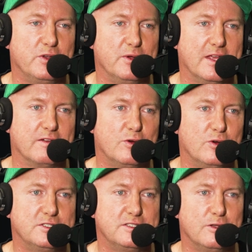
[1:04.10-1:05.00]
of doing that, of
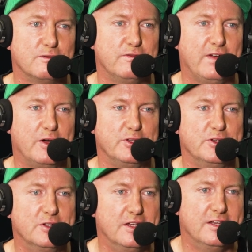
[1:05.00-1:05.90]
course, is to look for
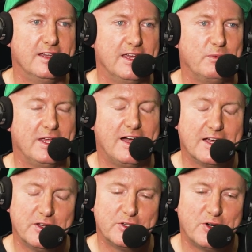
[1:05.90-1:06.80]
value. And we
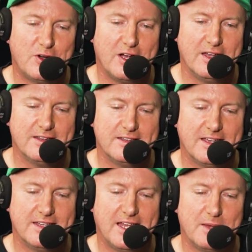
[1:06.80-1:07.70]
are going to try
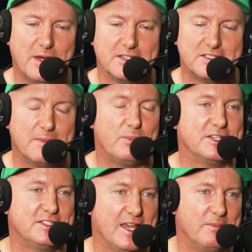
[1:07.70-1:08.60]
and take punters step
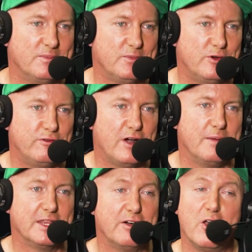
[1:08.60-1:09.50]
by step through
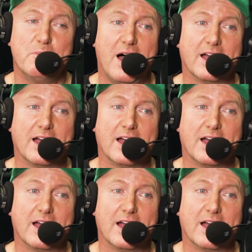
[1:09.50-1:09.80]
framing their own